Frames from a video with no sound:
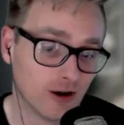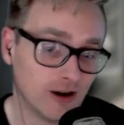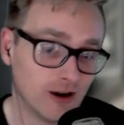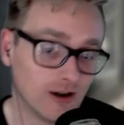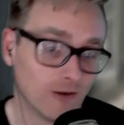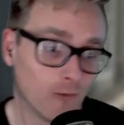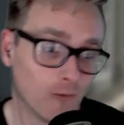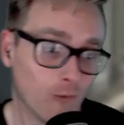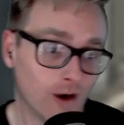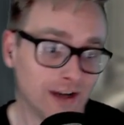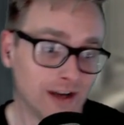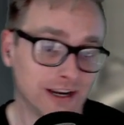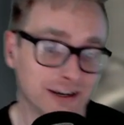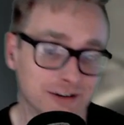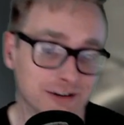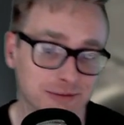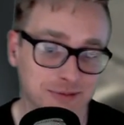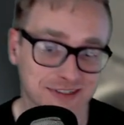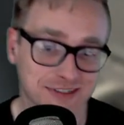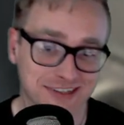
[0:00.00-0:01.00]
one hundred
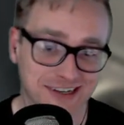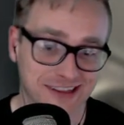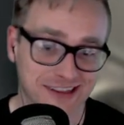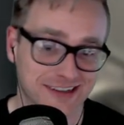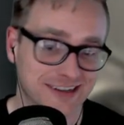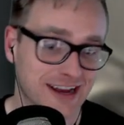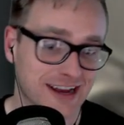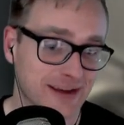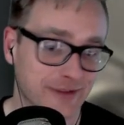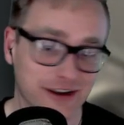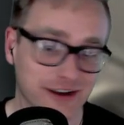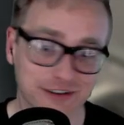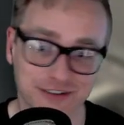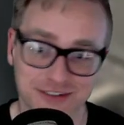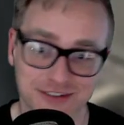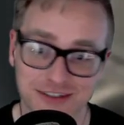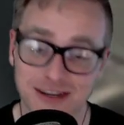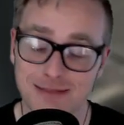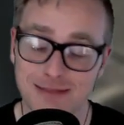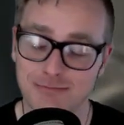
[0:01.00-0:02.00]
percent of the time I
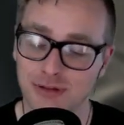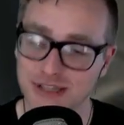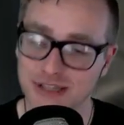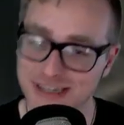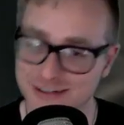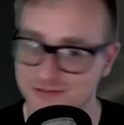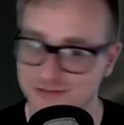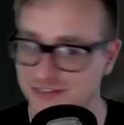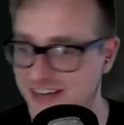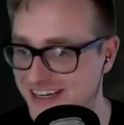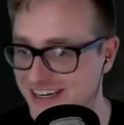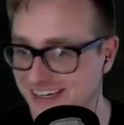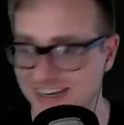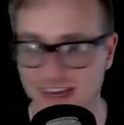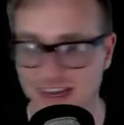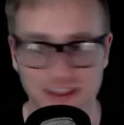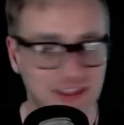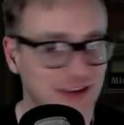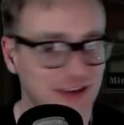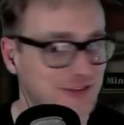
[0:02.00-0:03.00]
was playing Feign
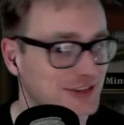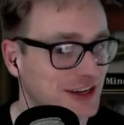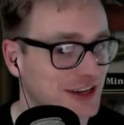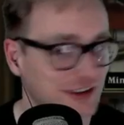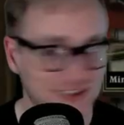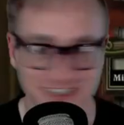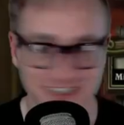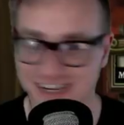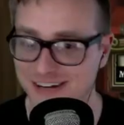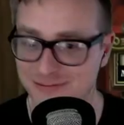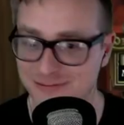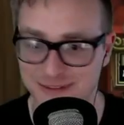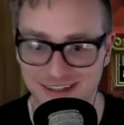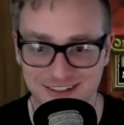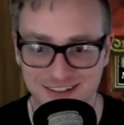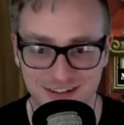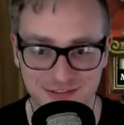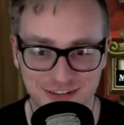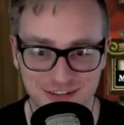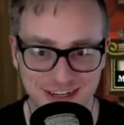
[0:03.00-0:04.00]
Death, I was killing off my
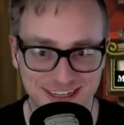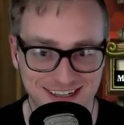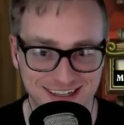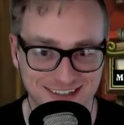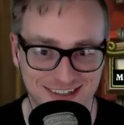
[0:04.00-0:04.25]
Sylvanas,